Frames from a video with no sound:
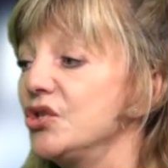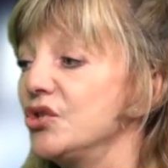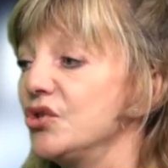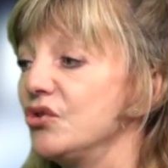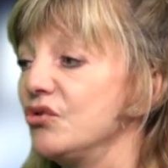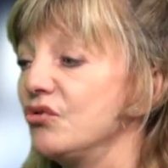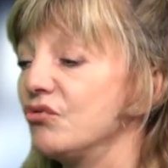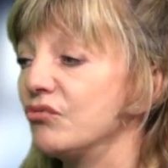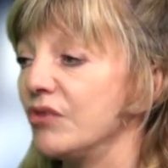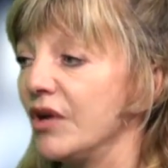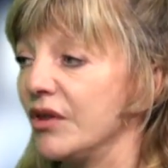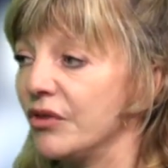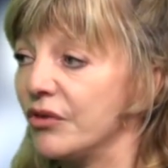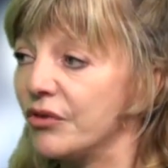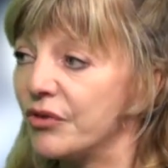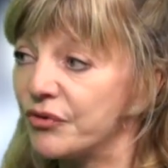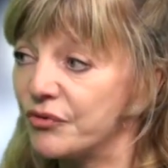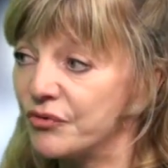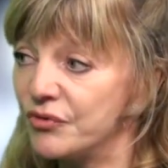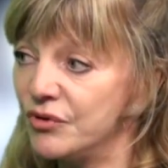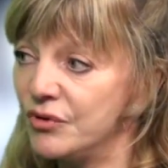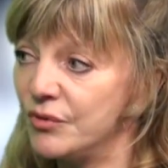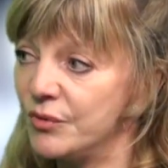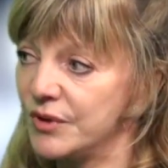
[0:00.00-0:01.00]
to run
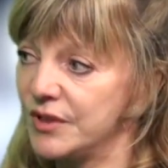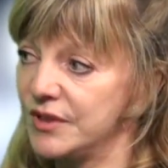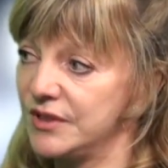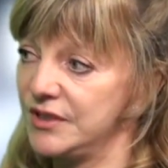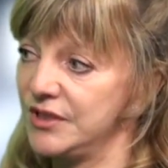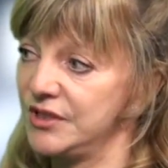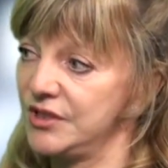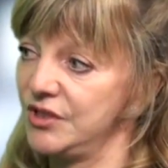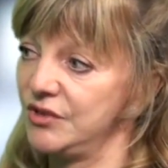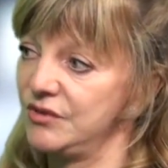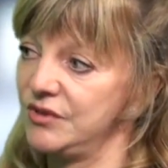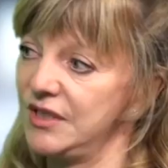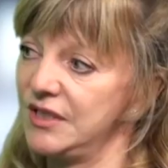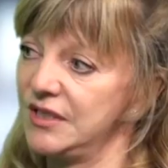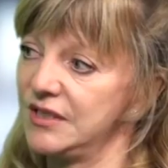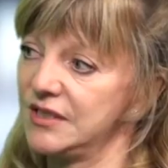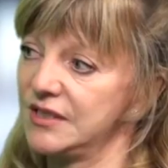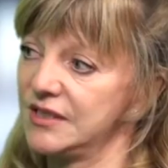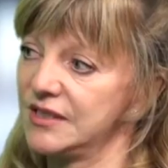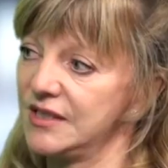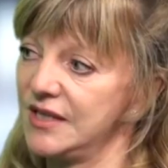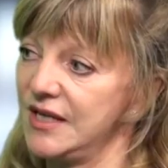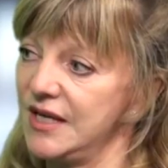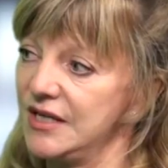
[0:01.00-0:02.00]
through what it is you need
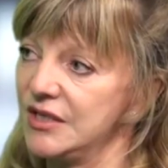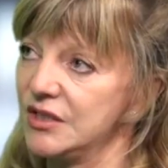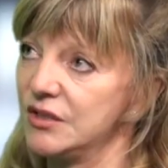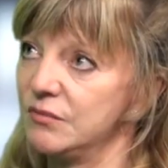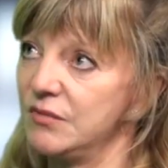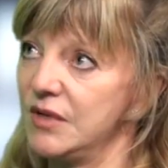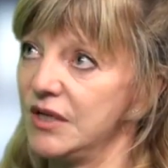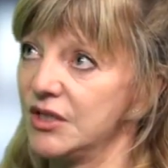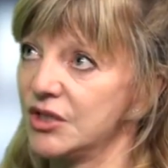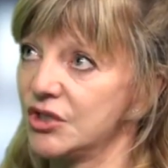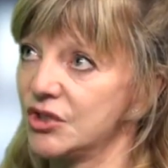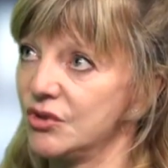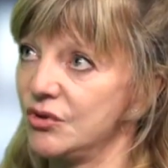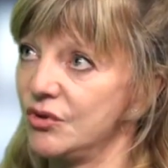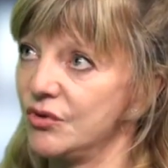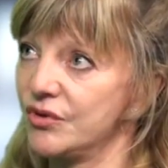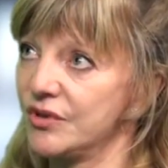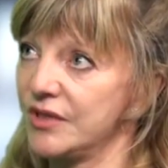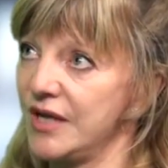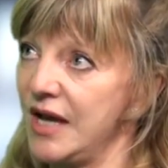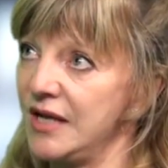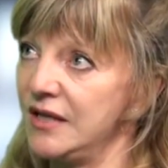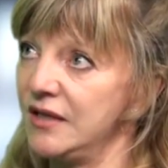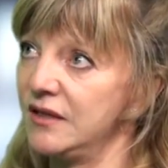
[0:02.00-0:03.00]
to say, to make sure
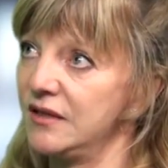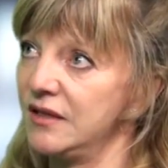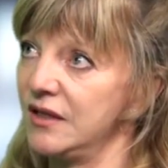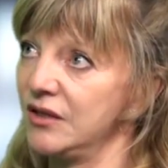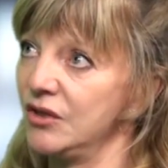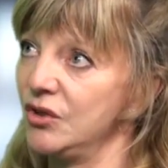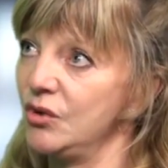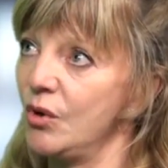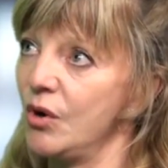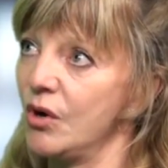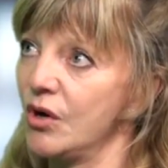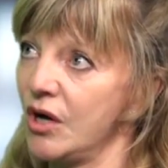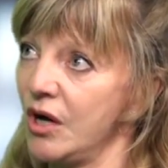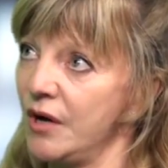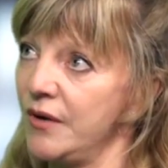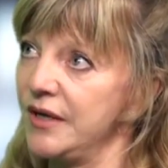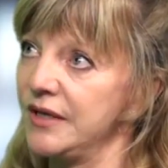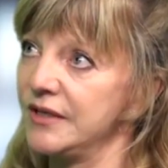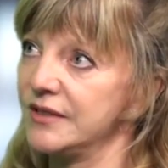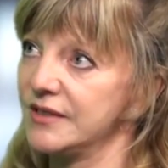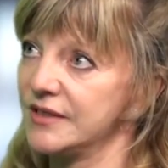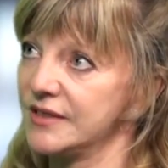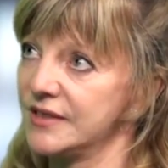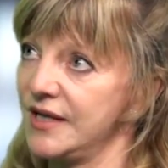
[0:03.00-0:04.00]
that anything you are
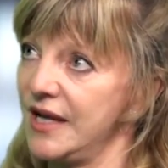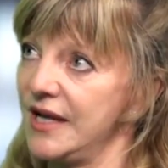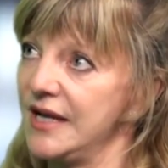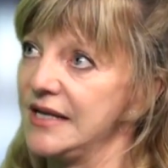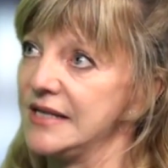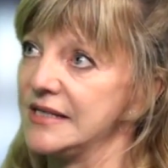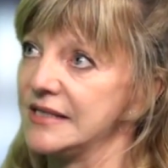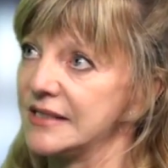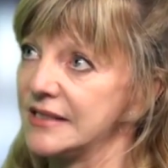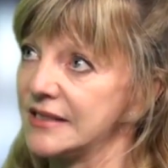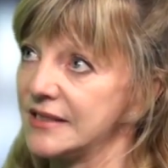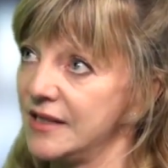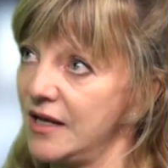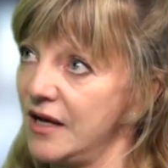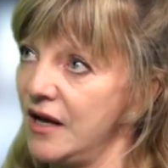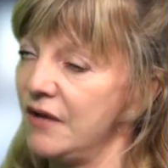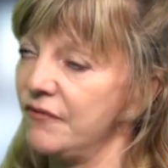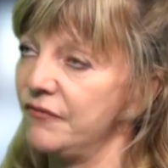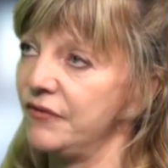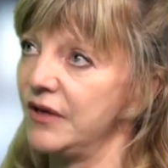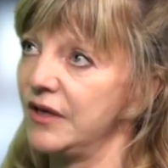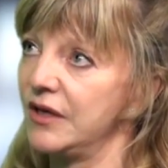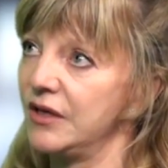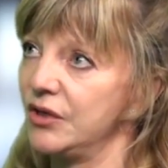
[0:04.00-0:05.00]
going to say is
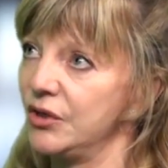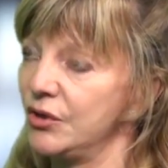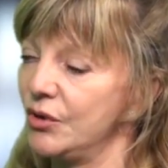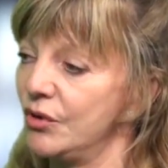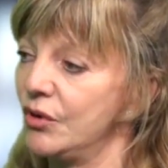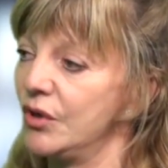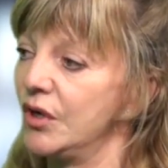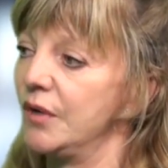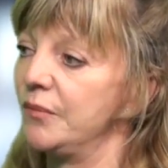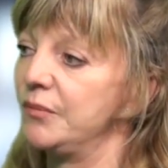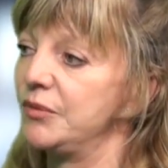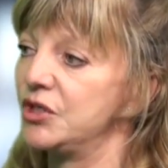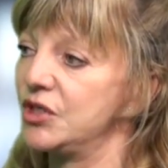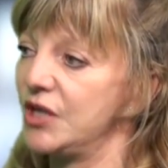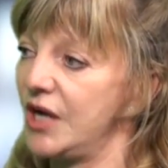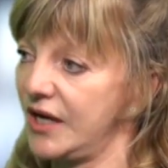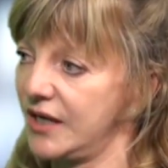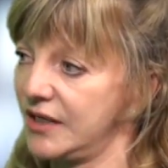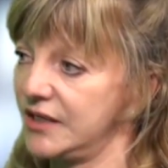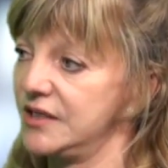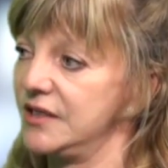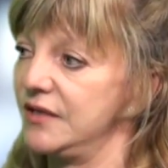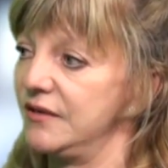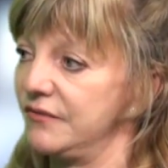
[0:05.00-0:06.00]
serving your
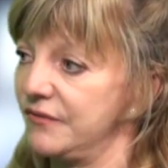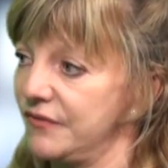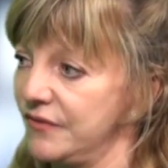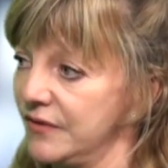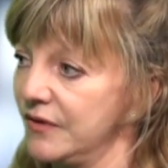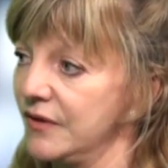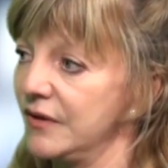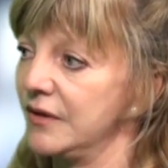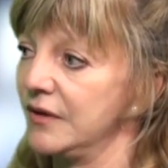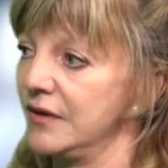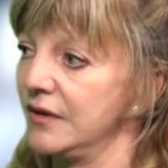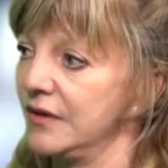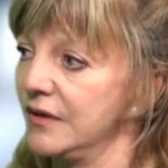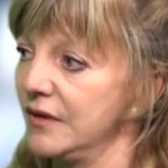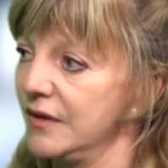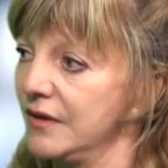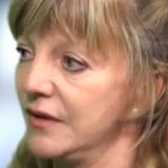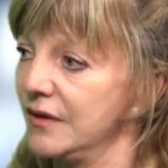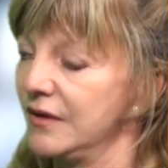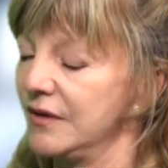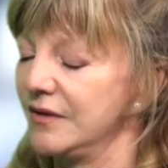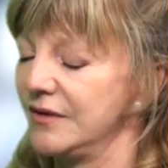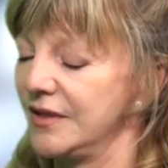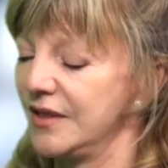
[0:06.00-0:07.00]
objective,
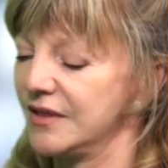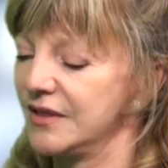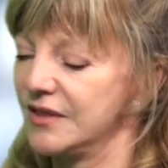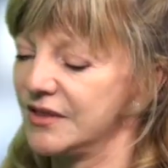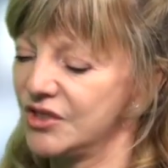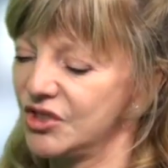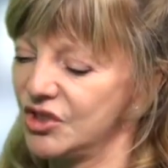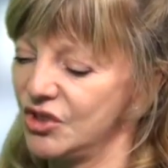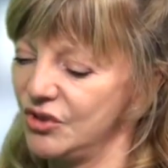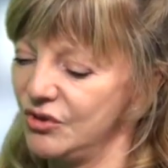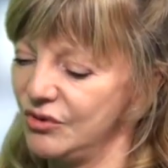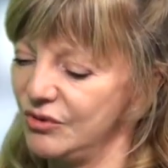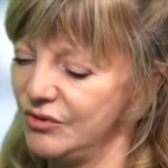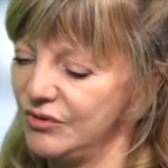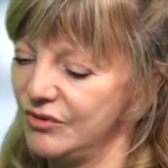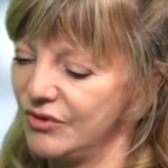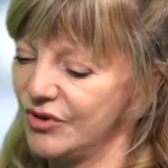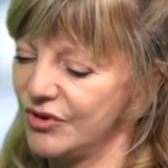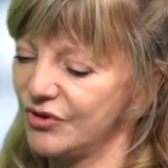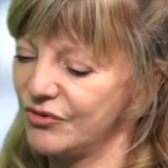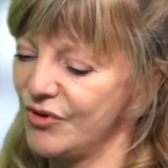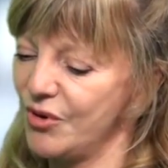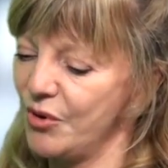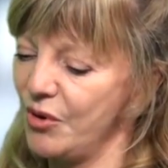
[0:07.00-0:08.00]
and that is to
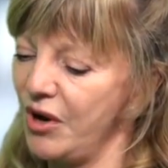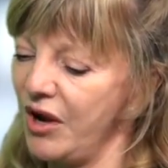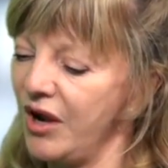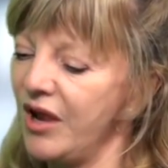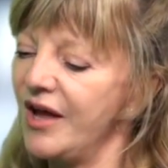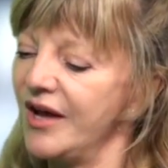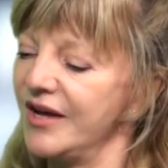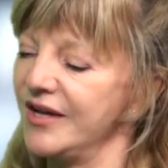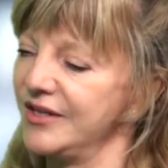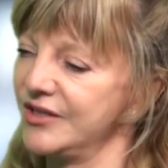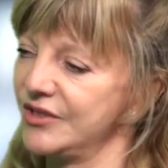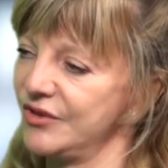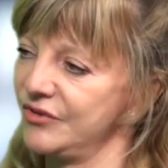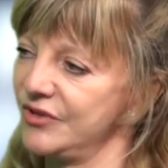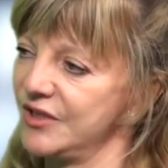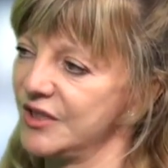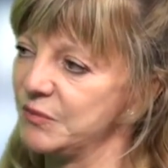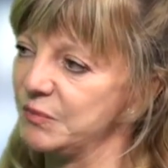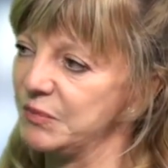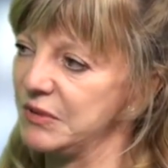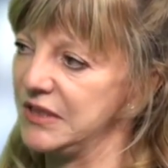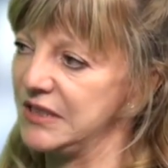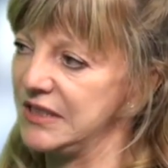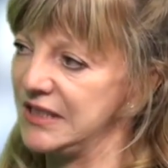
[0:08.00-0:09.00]
throw light on
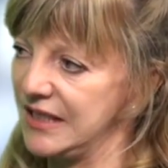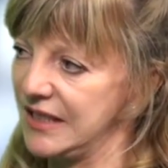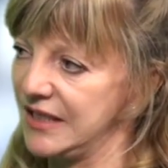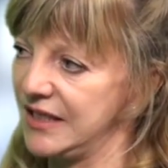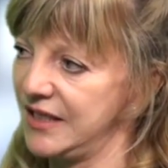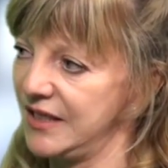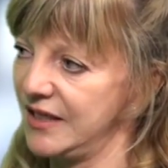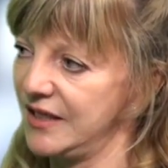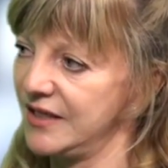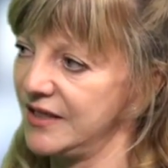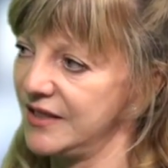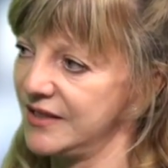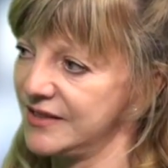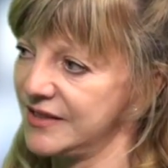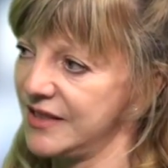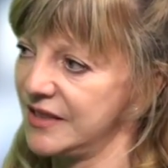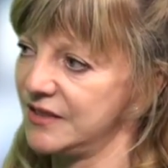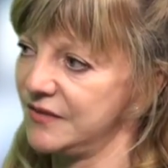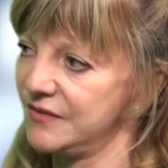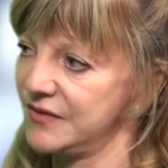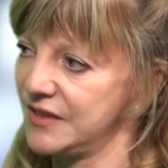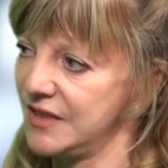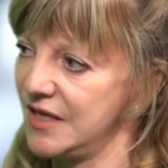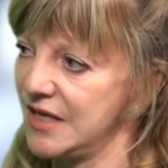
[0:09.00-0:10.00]
this particular
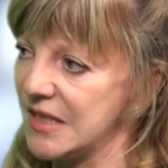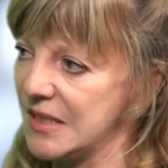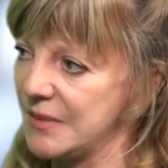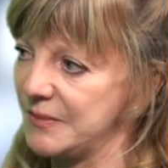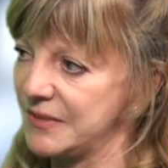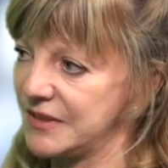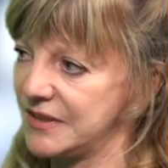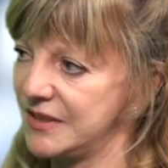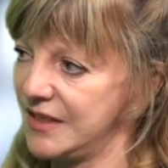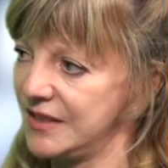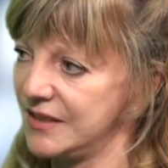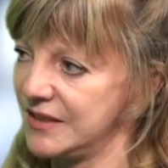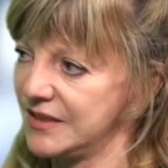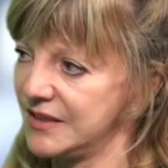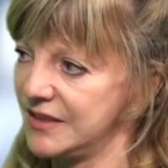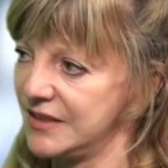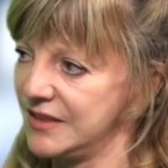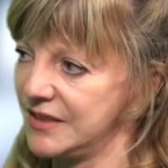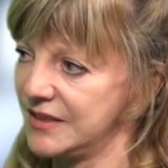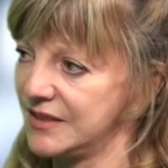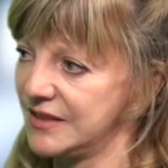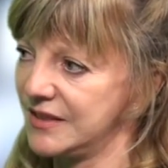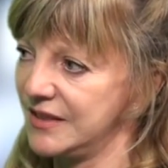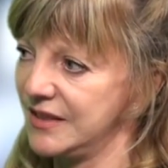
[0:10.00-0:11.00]
set of
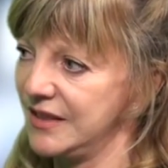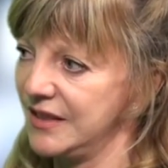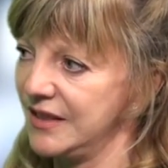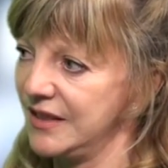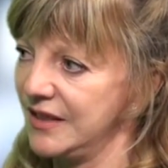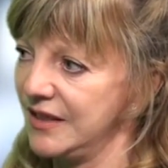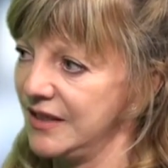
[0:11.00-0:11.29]
circumstances.